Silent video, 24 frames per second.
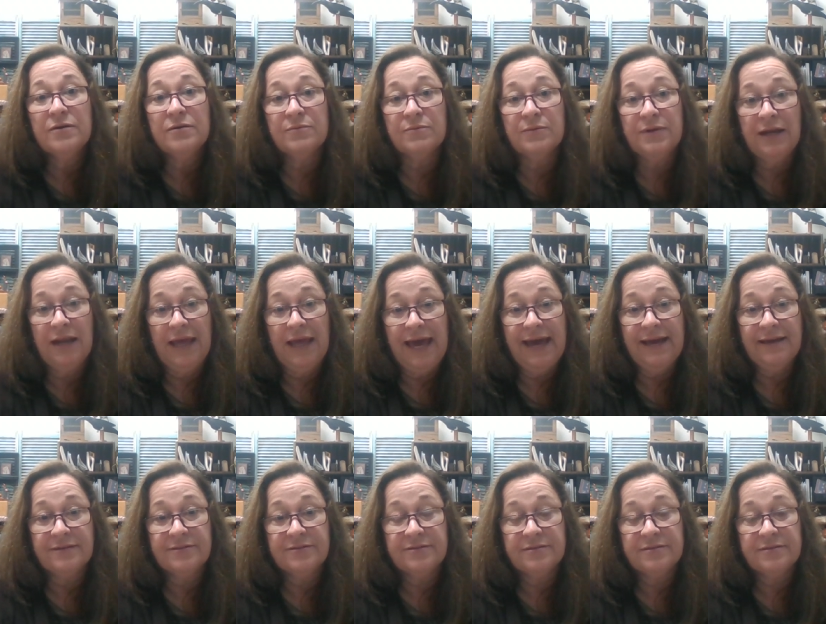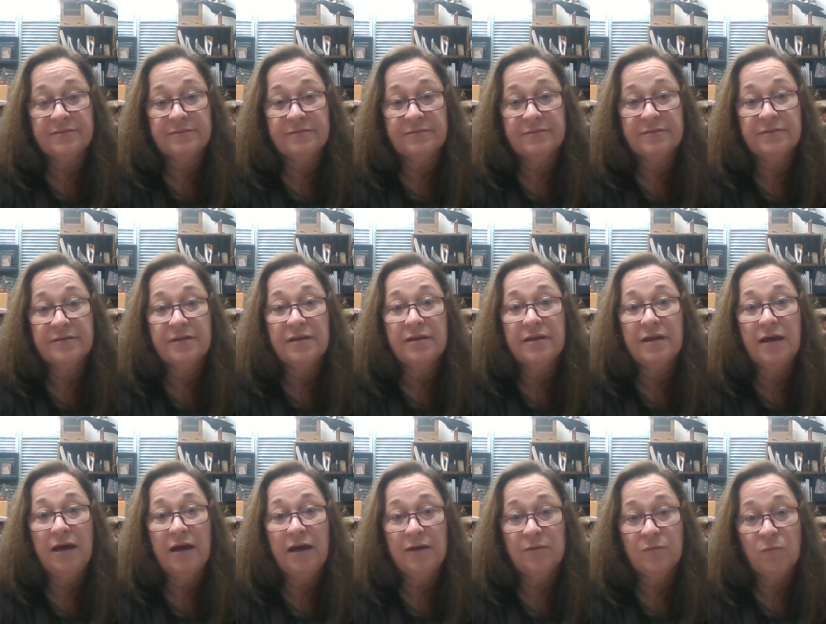relax,
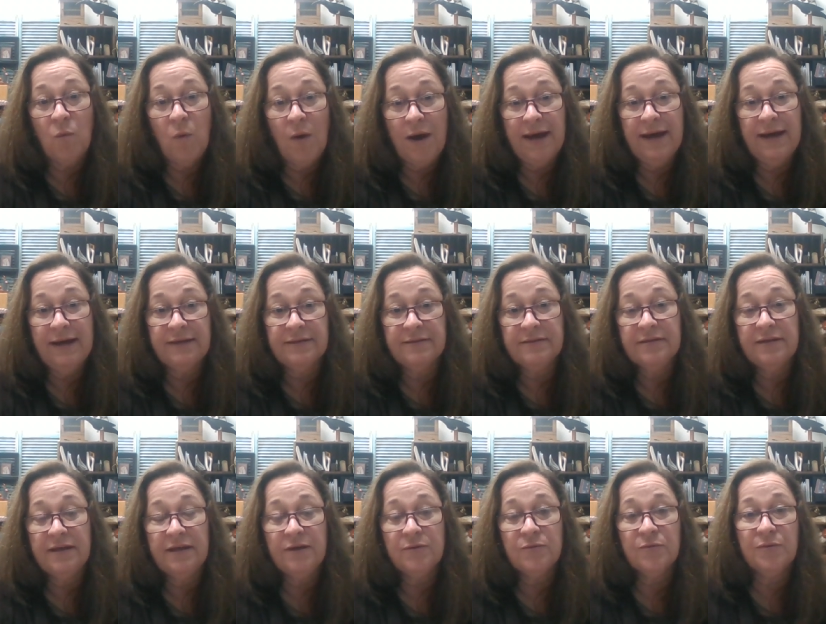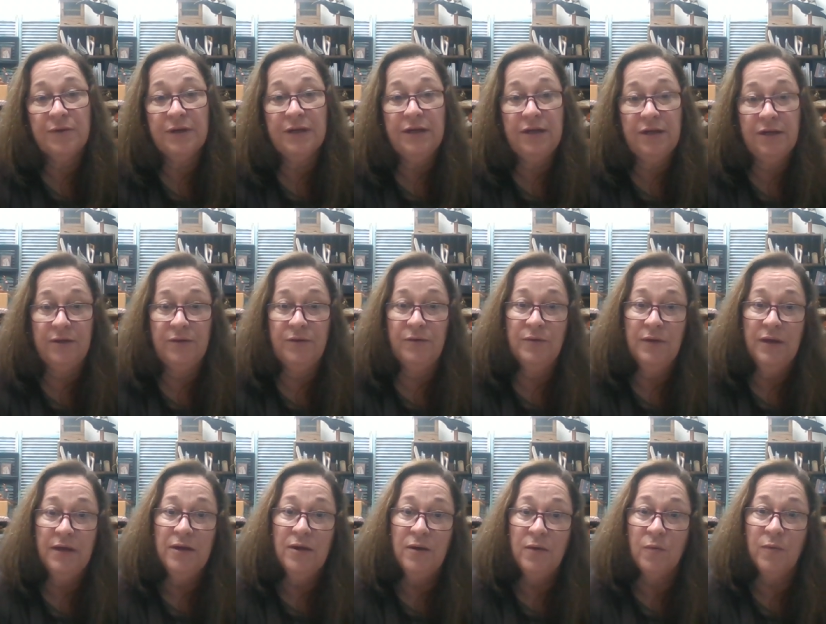unwind, and renew.
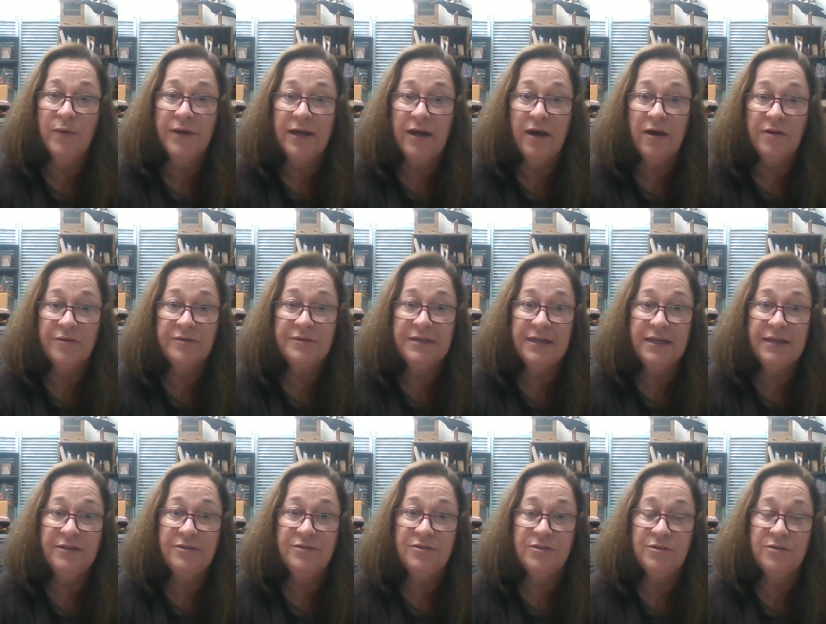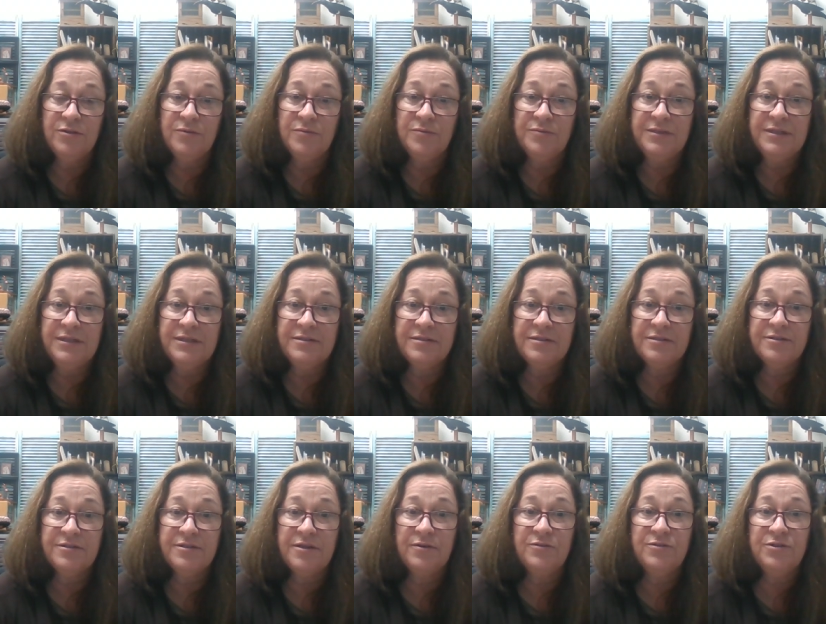We all need to
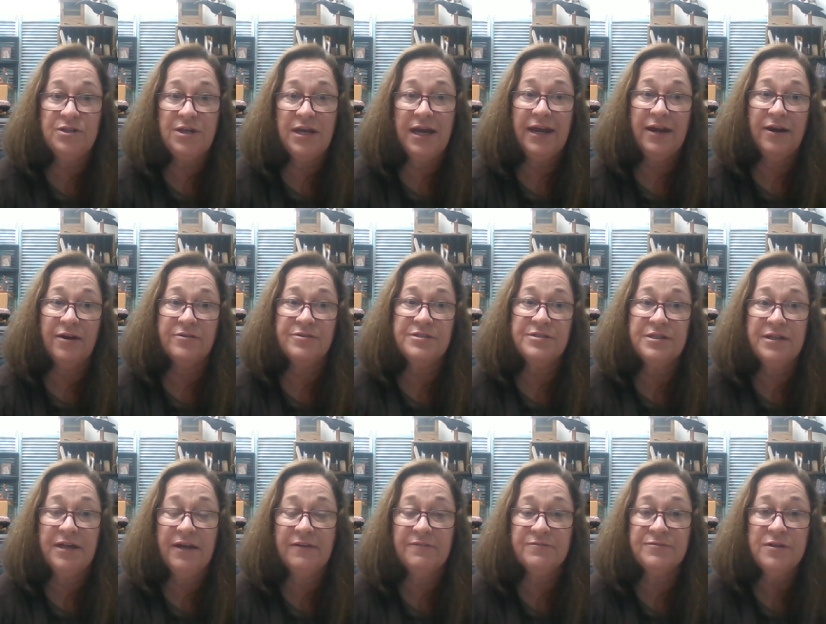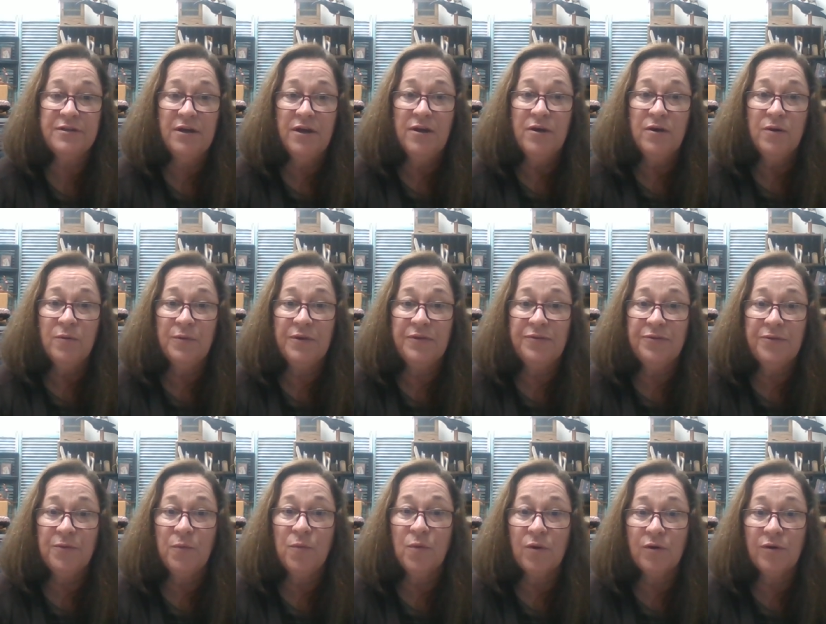disassociate ourselves with
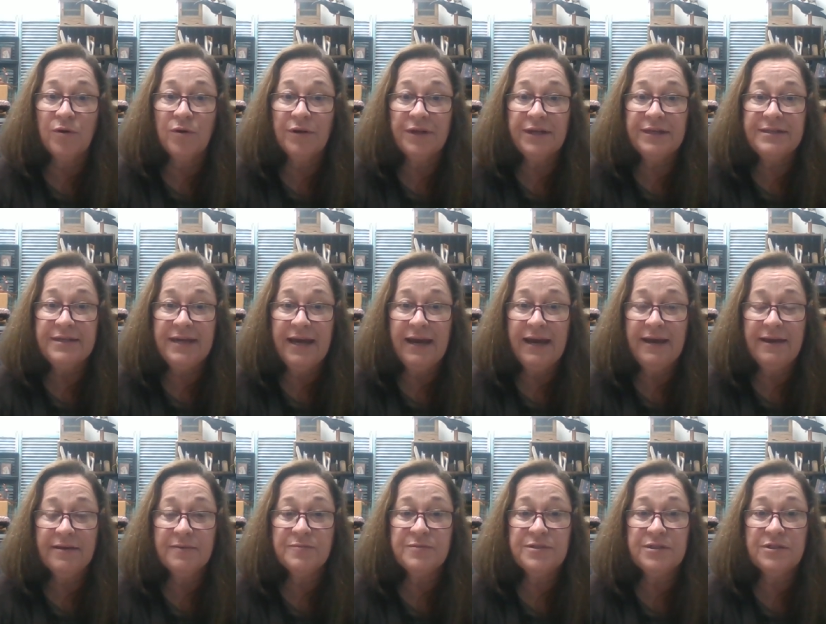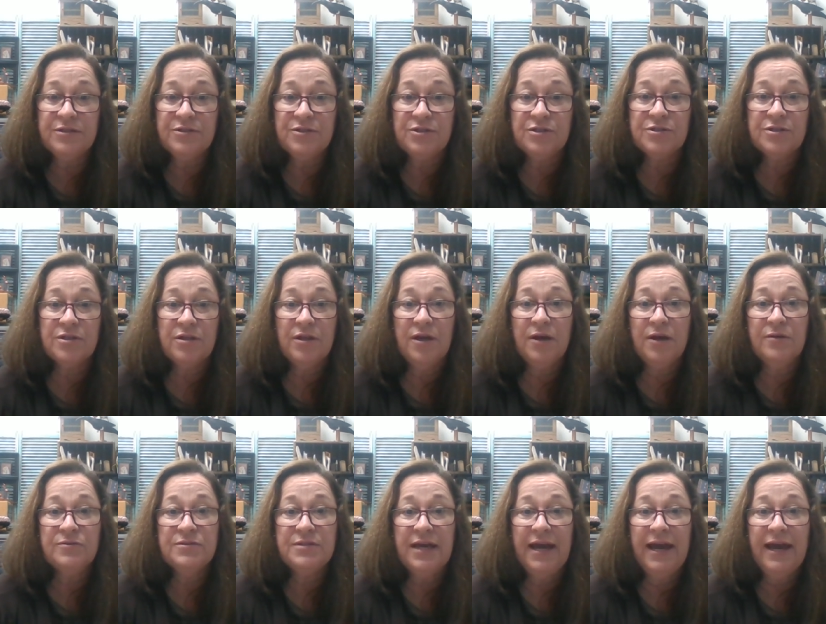the world at times and just
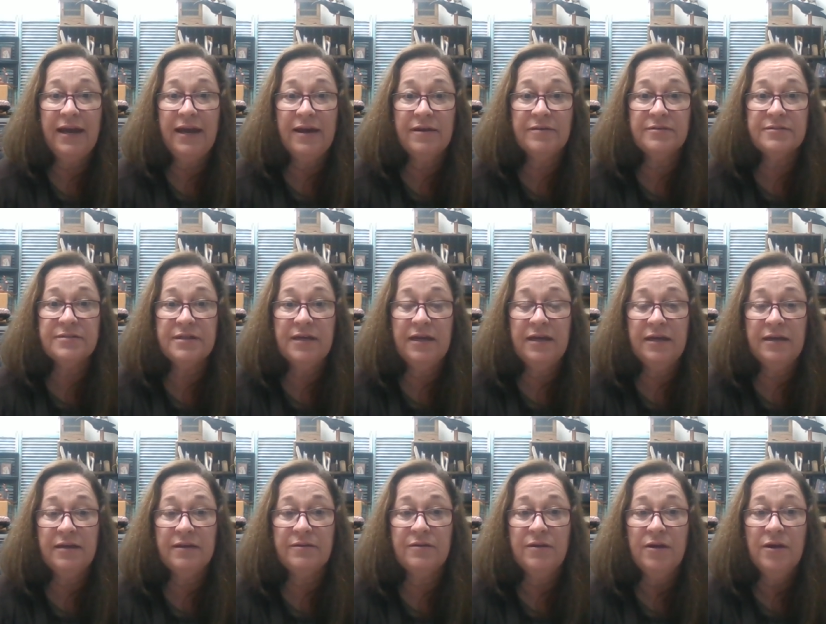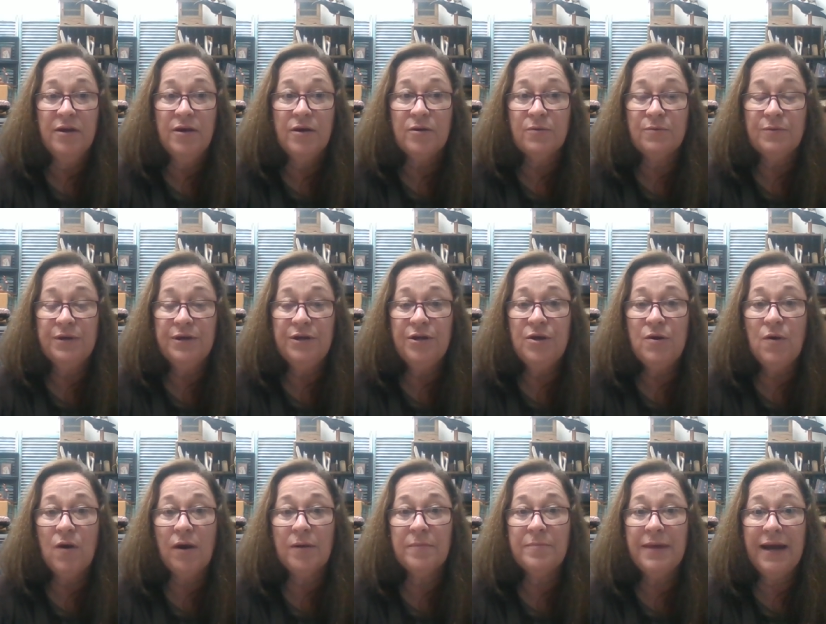close out and renew
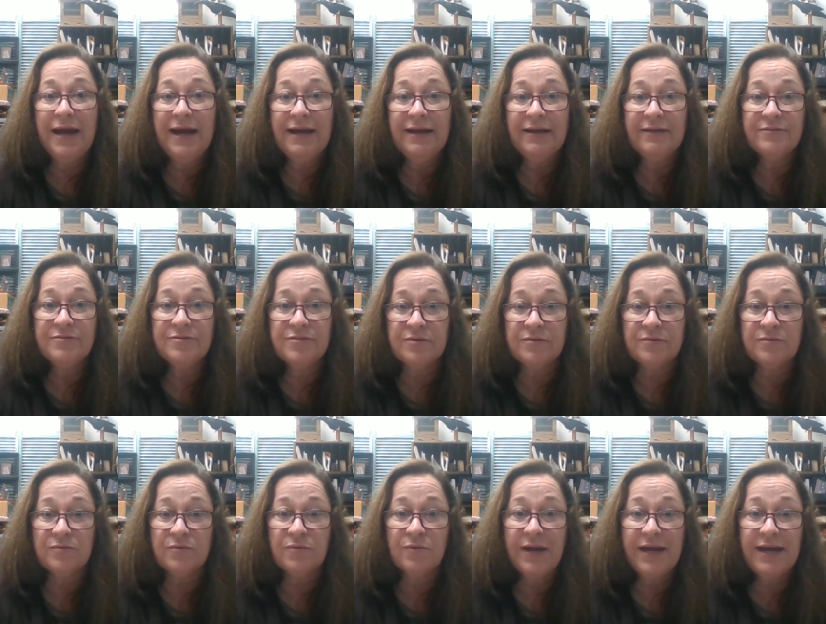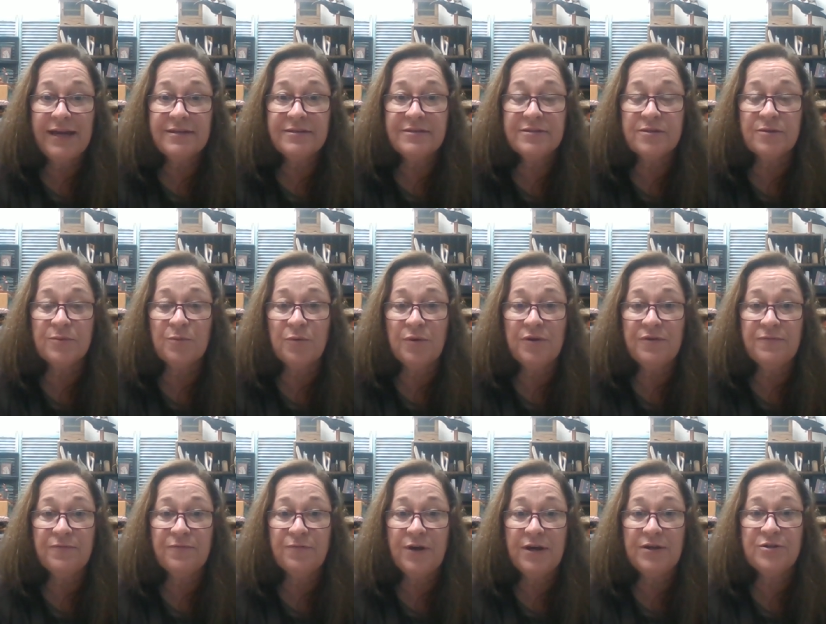our minds and rest and
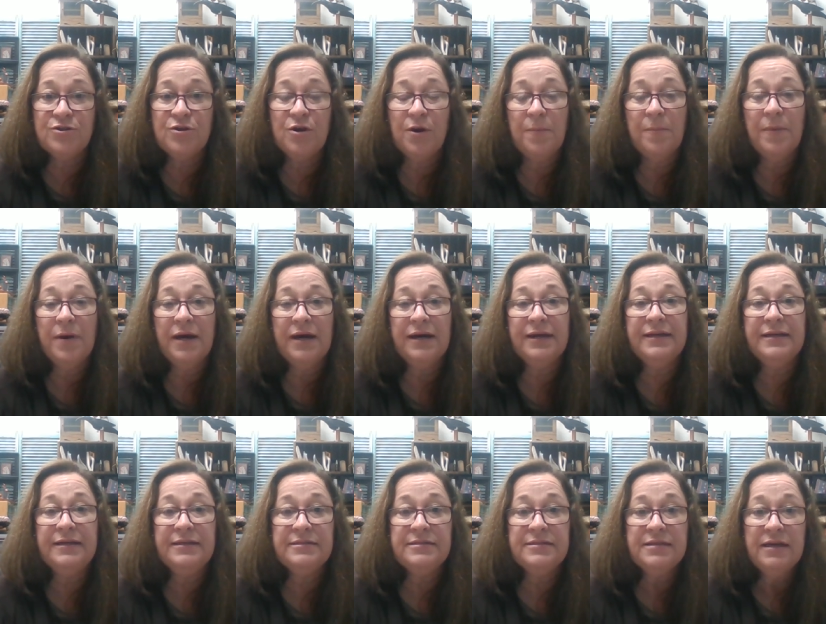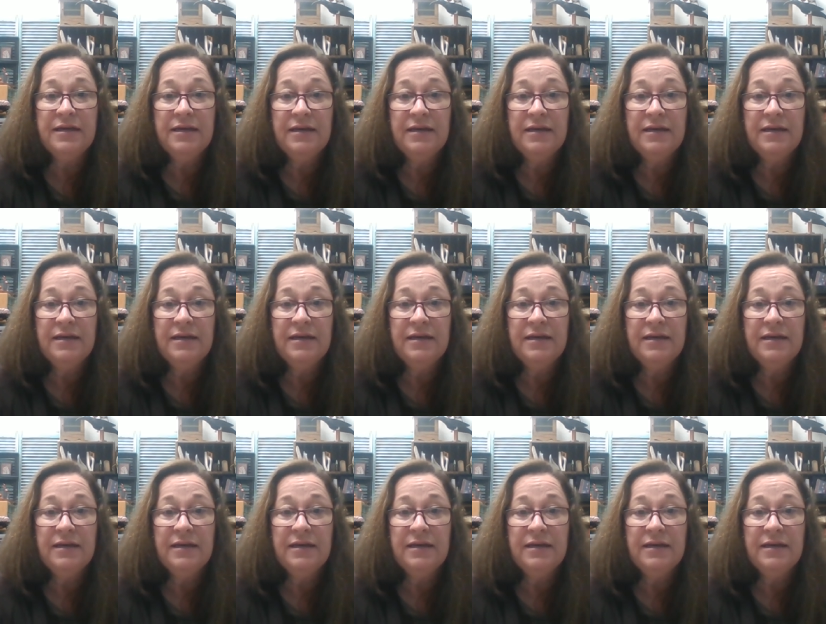refresh our bodies.